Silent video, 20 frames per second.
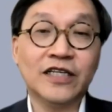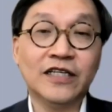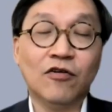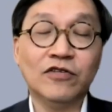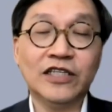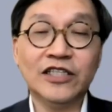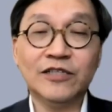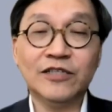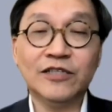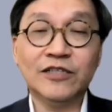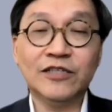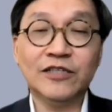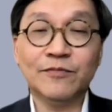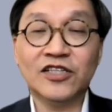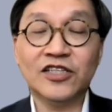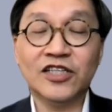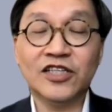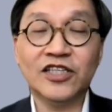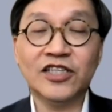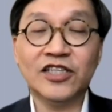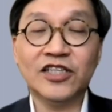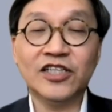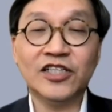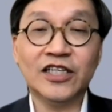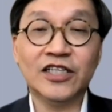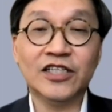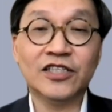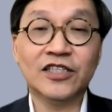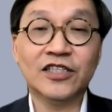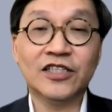in all these smart
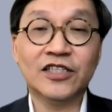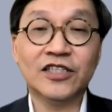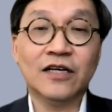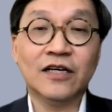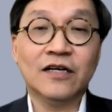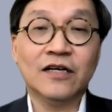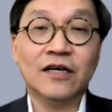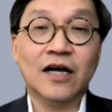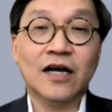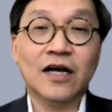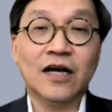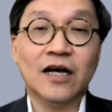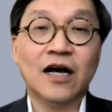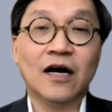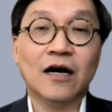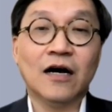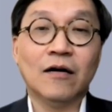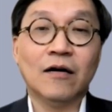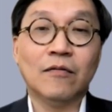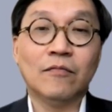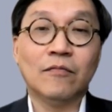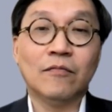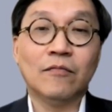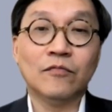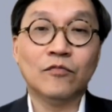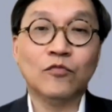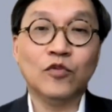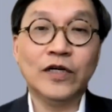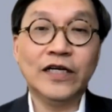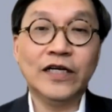cities is
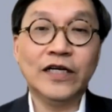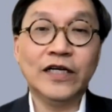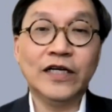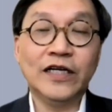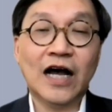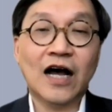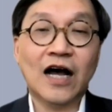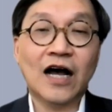we